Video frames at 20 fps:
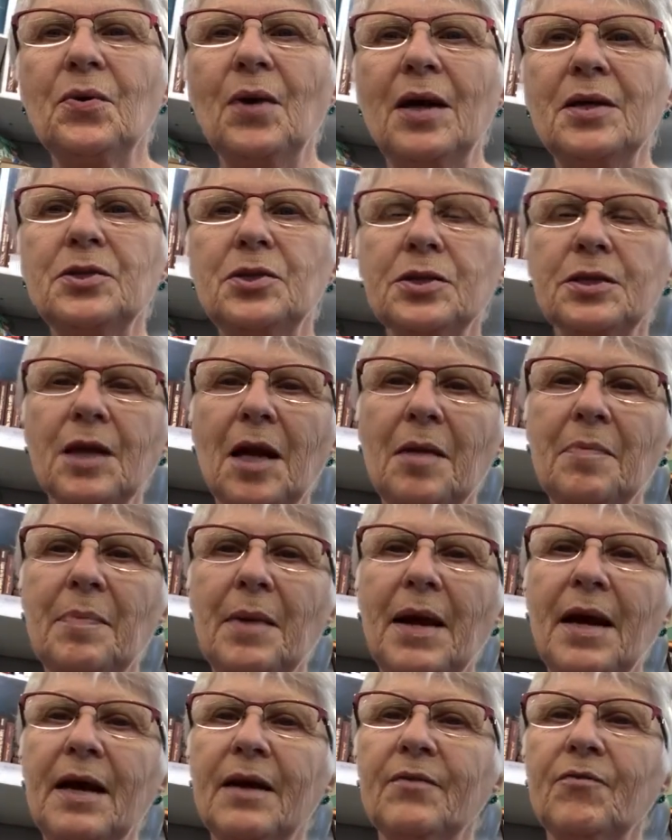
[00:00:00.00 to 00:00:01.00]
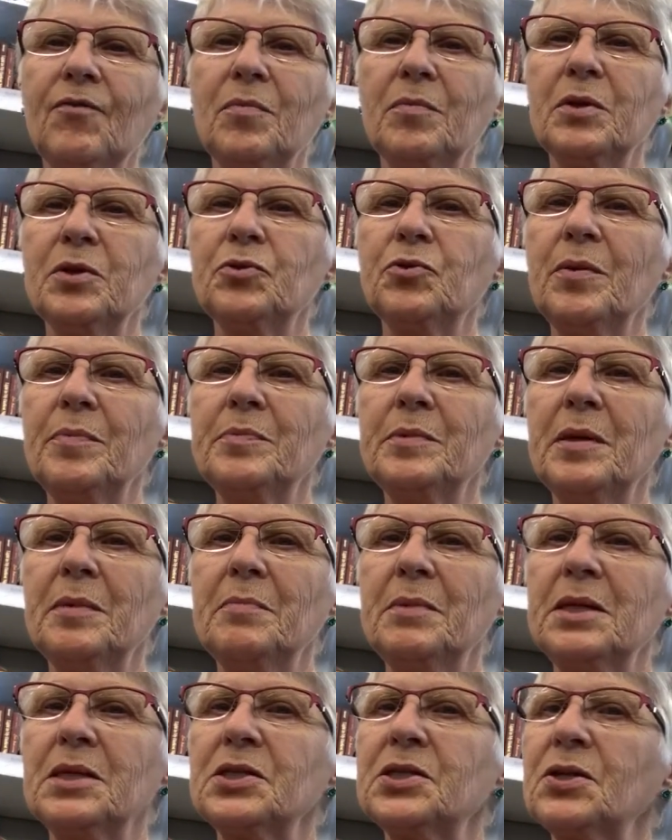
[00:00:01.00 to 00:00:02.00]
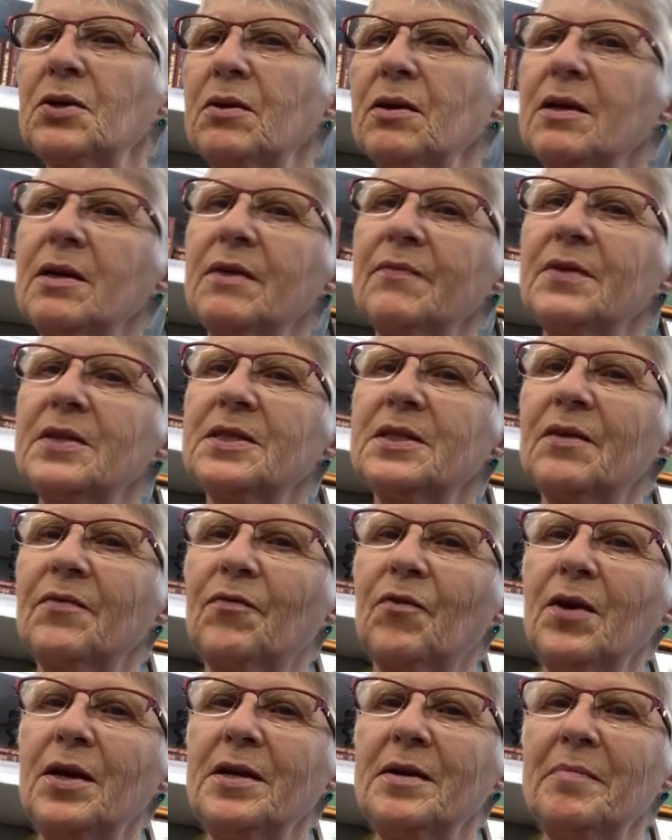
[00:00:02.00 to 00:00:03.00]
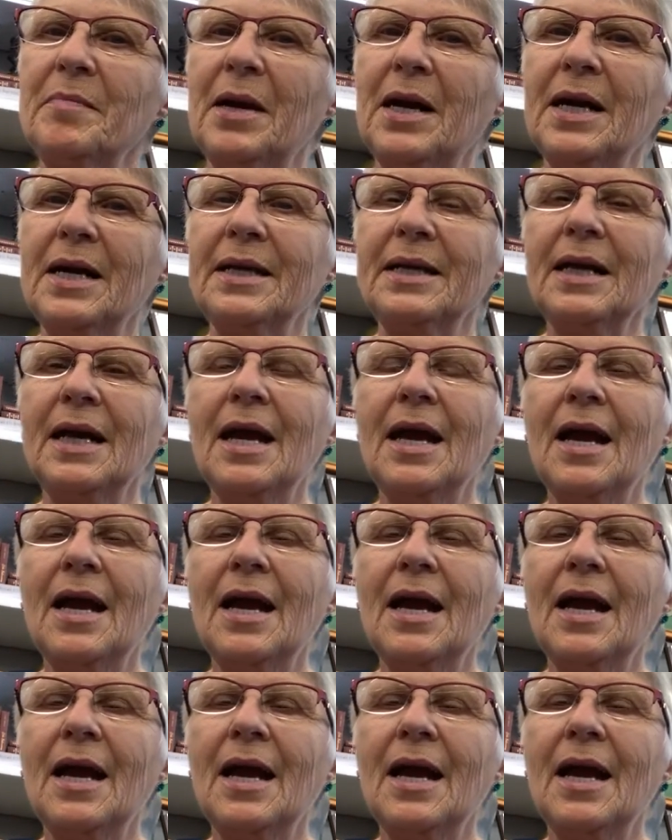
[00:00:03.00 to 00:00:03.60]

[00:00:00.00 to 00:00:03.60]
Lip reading: I just got back from a trip to Minnesota to visit a friend of mine.